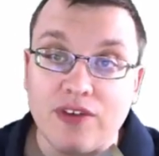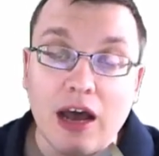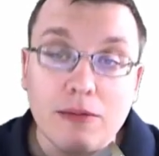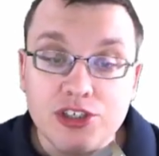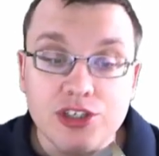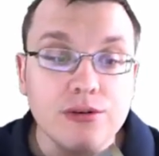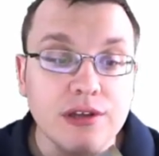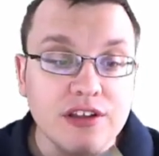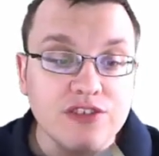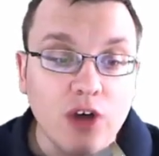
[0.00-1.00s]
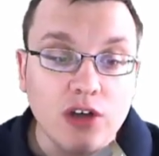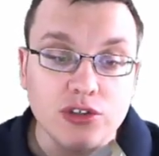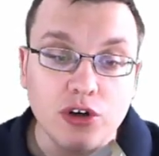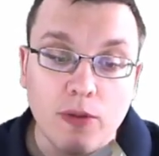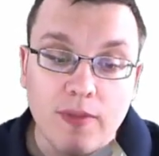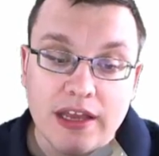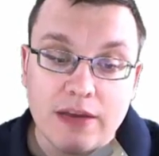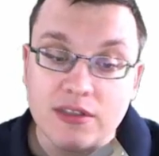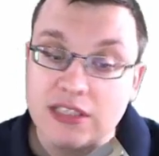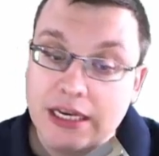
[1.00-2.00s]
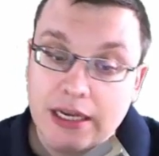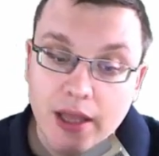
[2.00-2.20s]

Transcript: Abshu in this foster home that he was in.